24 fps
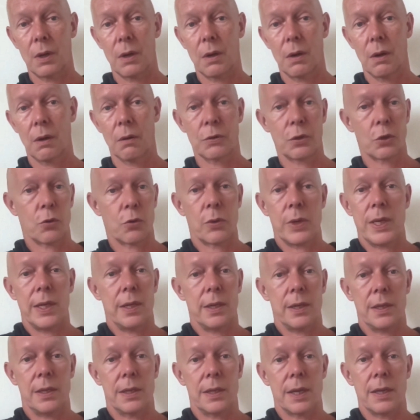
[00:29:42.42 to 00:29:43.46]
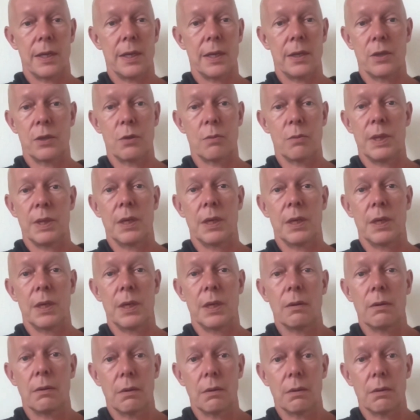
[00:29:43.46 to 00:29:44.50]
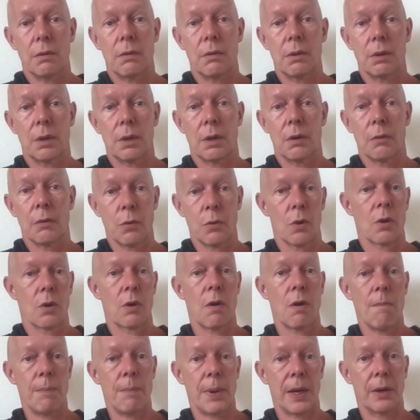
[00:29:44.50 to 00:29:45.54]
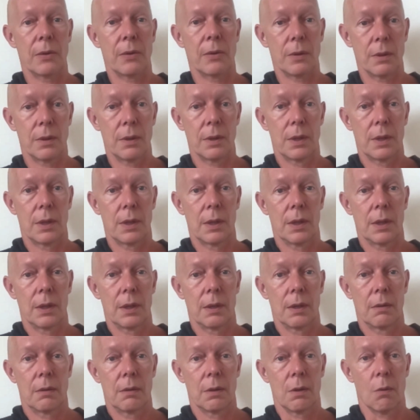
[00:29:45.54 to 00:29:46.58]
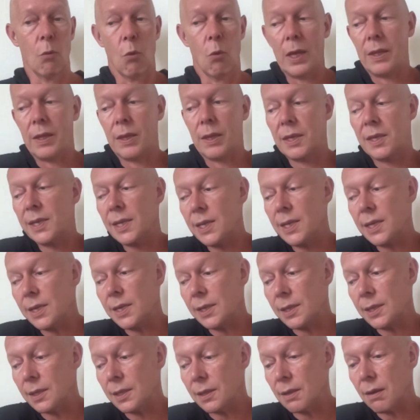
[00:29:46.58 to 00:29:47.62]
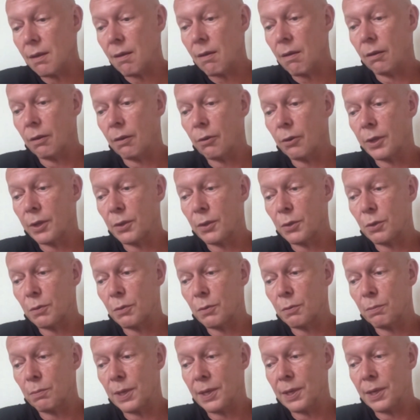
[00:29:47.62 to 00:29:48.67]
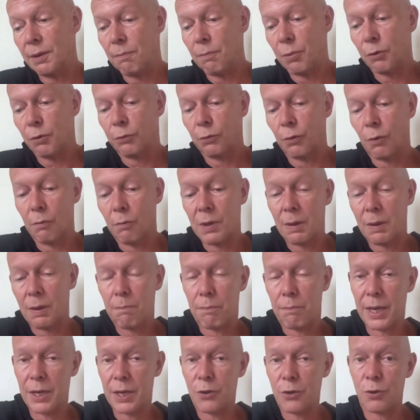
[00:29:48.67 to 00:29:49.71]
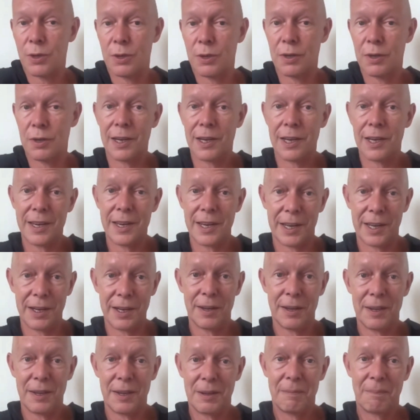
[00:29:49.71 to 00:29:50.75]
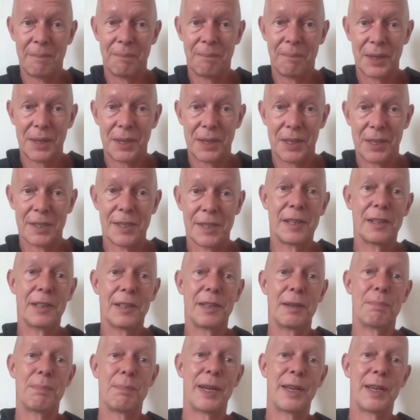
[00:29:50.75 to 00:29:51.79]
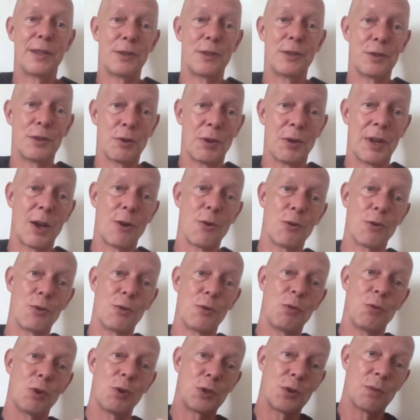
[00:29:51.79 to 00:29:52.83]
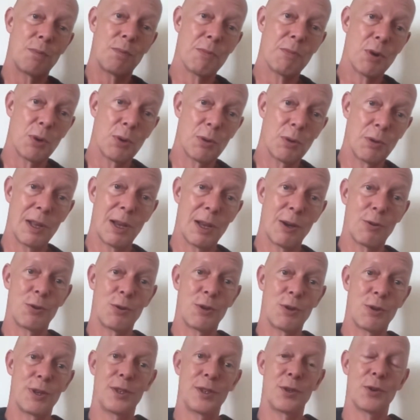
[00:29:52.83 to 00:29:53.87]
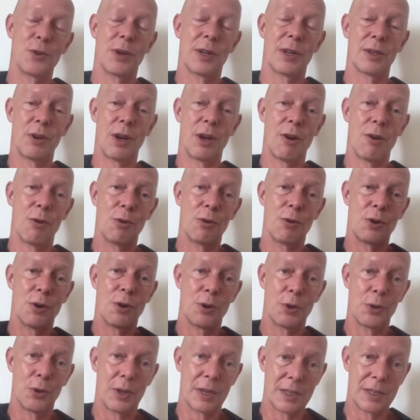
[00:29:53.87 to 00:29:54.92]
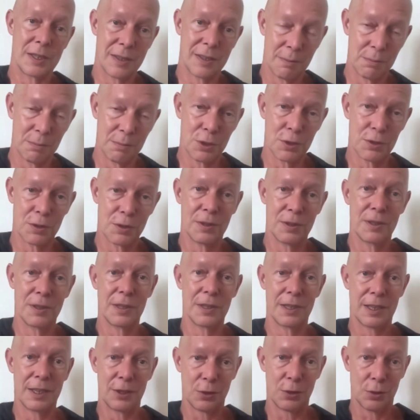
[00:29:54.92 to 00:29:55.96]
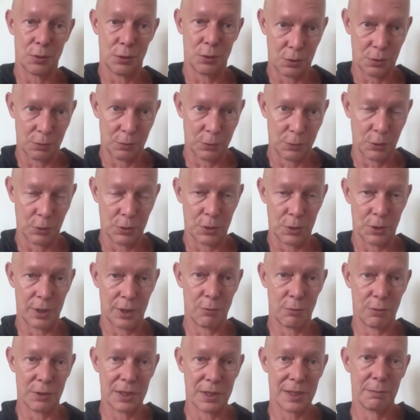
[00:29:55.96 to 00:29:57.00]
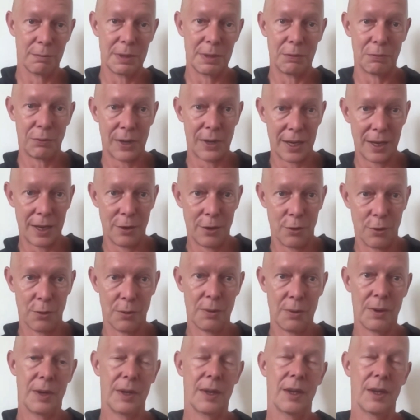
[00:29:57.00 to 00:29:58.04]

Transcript: of screens that needs to be done for a compound. Whether these are going to be performing better in the clinic, Still depends on how good was your model, how good are your assumptions, and then so on and so forth. So it will still be failure.